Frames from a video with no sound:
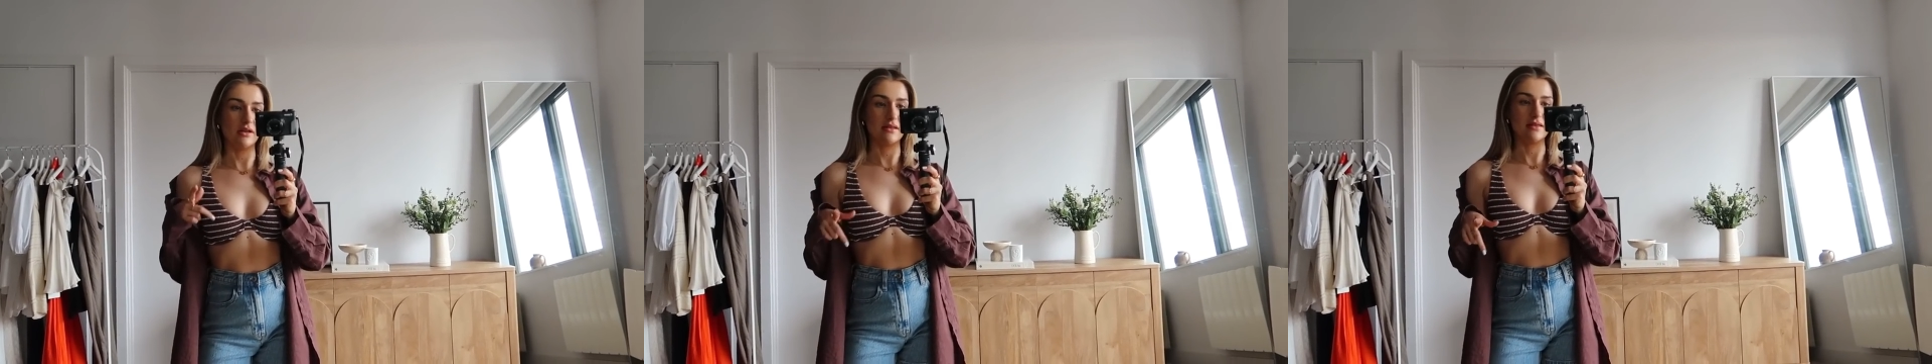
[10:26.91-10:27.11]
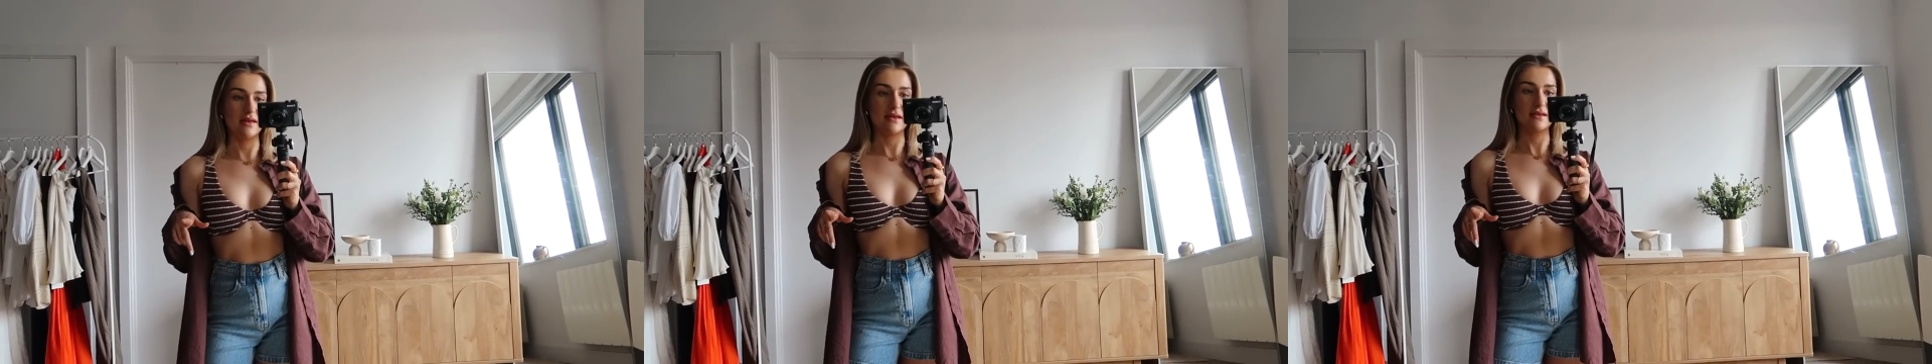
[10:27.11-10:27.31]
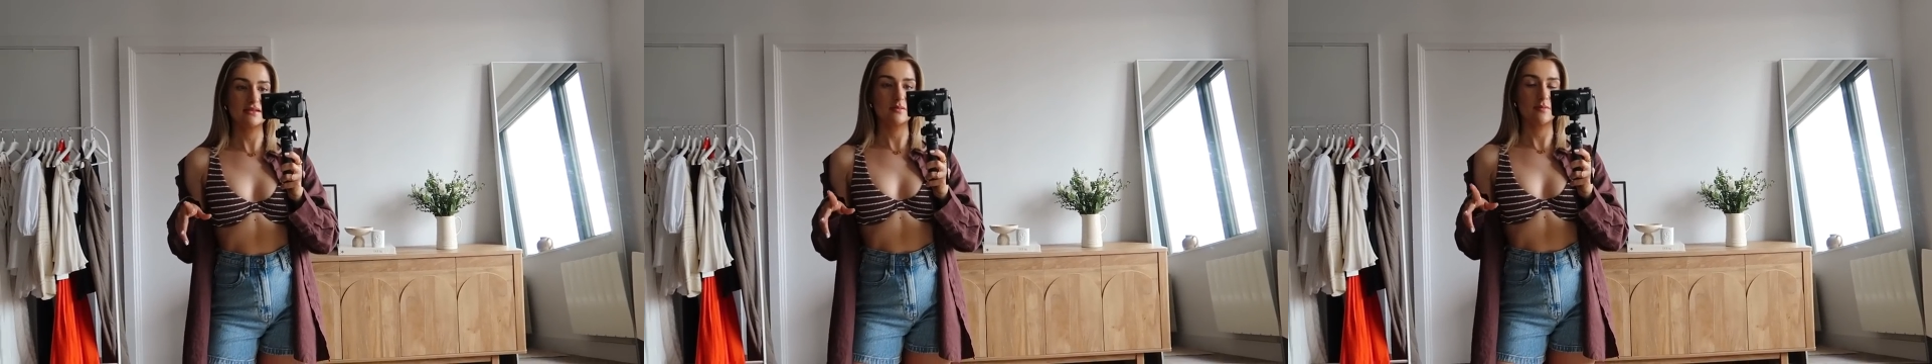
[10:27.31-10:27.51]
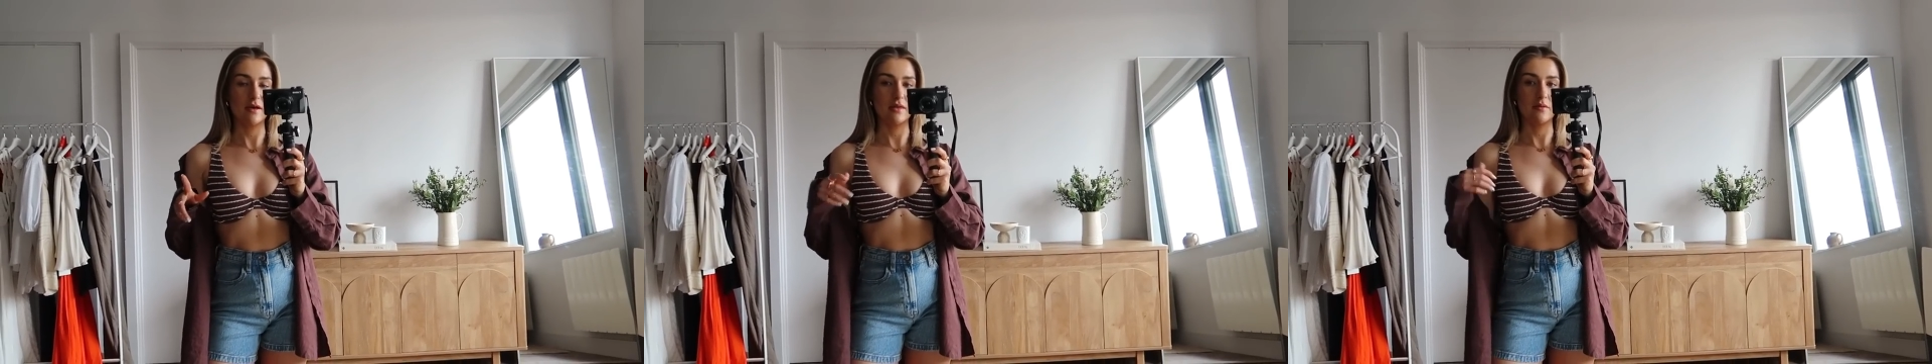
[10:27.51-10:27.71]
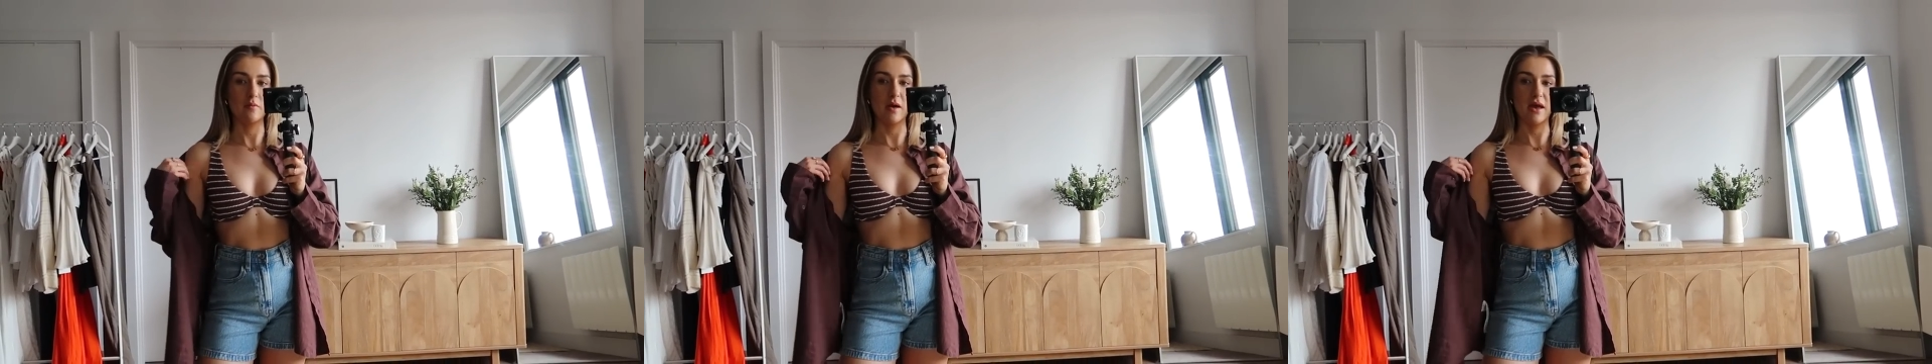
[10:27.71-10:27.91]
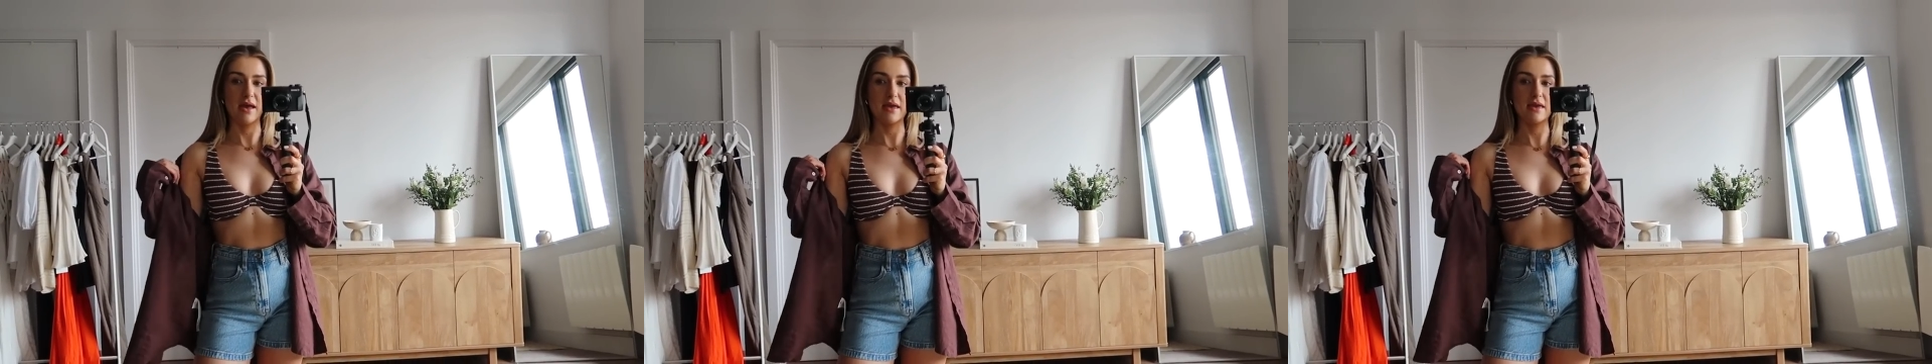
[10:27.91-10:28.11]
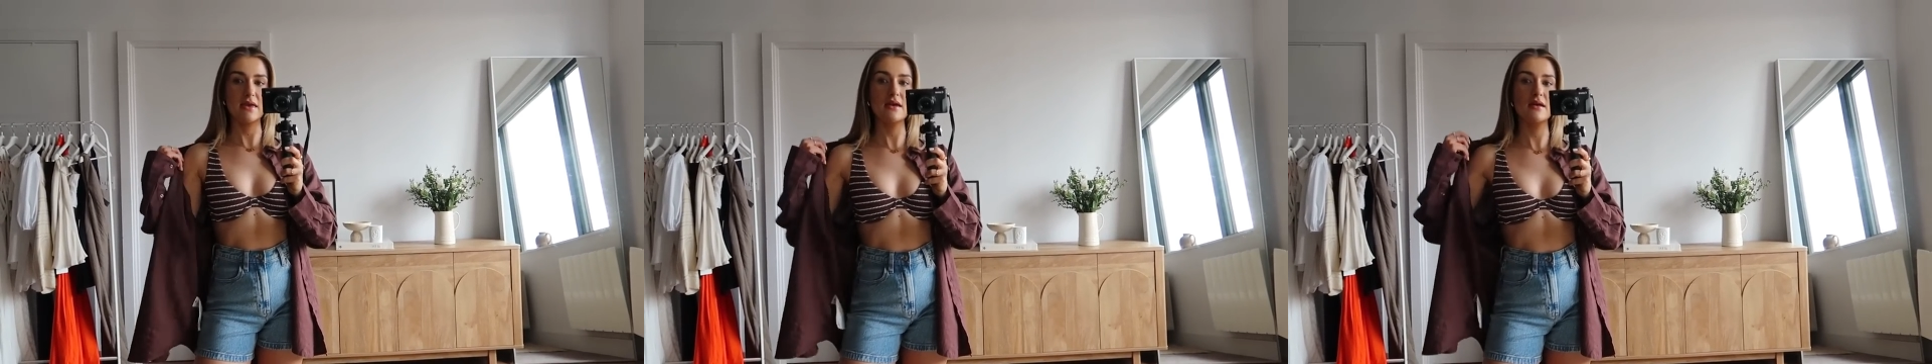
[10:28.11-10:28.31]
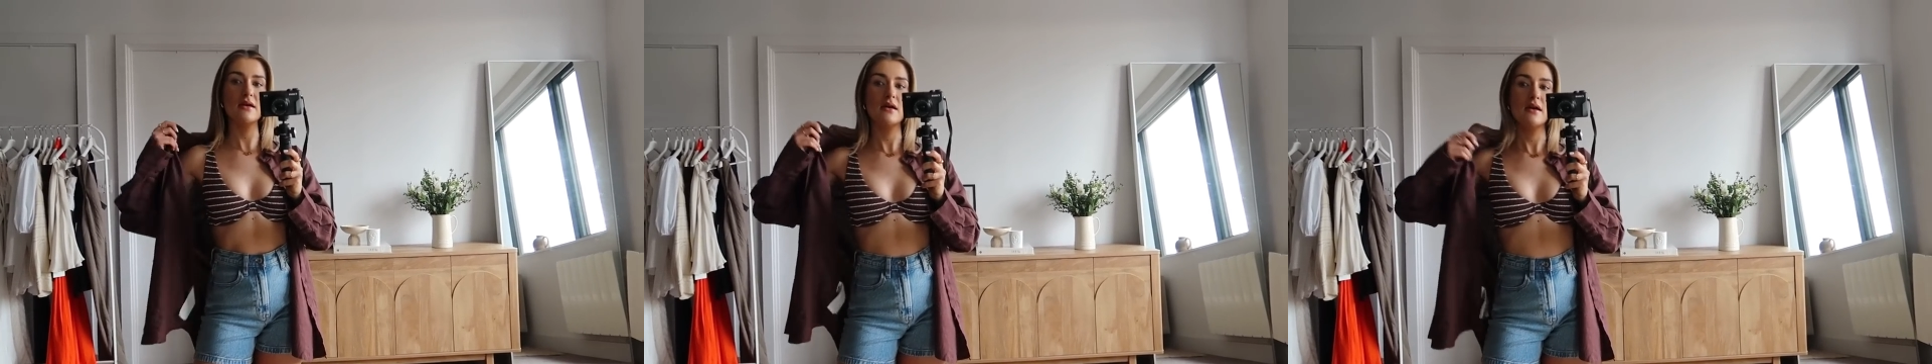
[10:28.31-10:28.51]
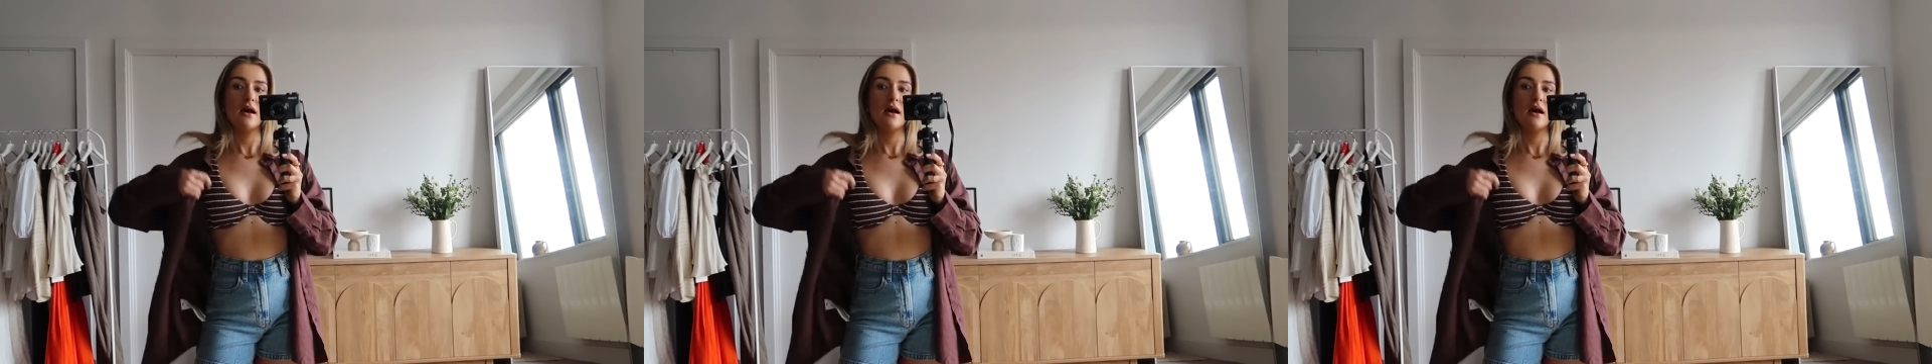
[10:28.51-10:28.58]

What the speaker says: in this, by the way,